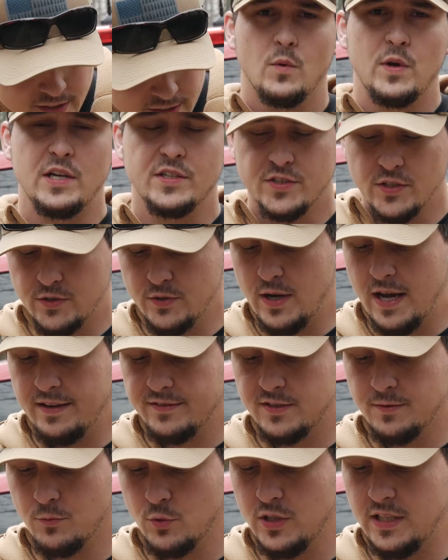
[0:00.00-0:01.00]
We also do have
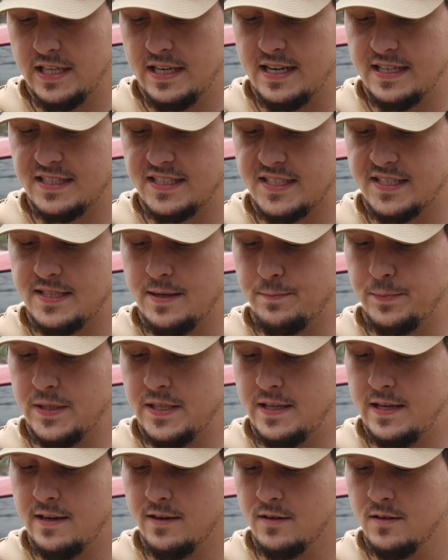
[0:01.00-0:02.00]
some really nice
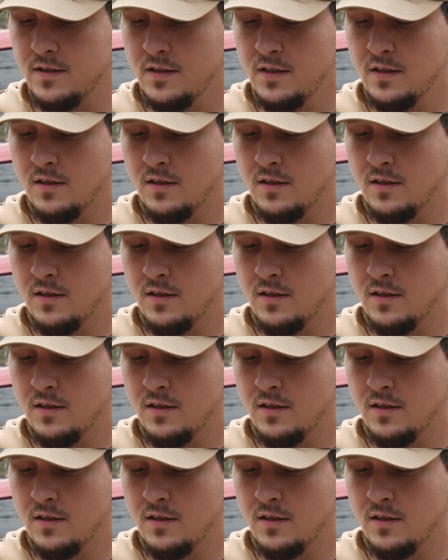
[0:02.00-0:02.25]
stippling here